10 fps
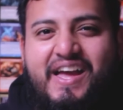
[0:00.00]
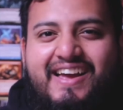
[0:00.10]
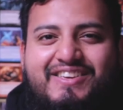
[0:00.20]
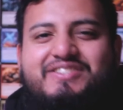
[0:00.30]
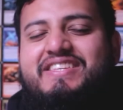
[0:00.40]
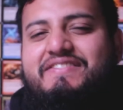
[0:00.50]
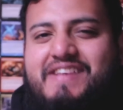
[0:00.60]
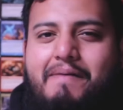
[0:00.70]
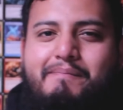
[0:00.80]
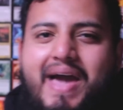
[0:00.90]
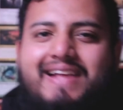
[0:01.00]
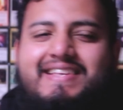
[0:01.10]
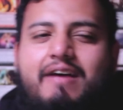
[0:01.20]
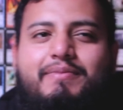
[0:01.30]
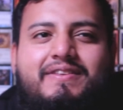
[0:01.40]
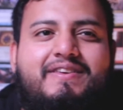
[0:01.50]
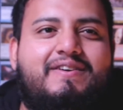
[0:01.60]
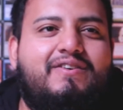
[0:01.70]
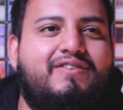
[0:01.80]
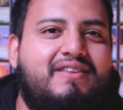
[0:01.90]
usually if something bad's happened to
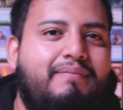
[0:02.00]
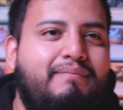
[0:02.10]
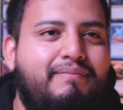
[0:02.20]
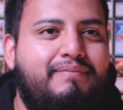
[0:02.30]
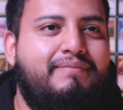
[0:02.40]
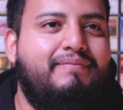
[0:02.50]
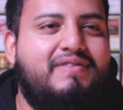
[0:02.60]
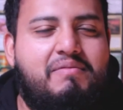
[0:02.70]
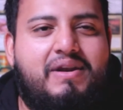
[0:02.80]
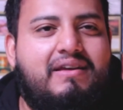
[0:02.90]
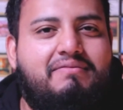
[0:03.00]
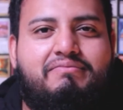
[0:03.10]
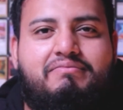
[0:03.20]
you or somebody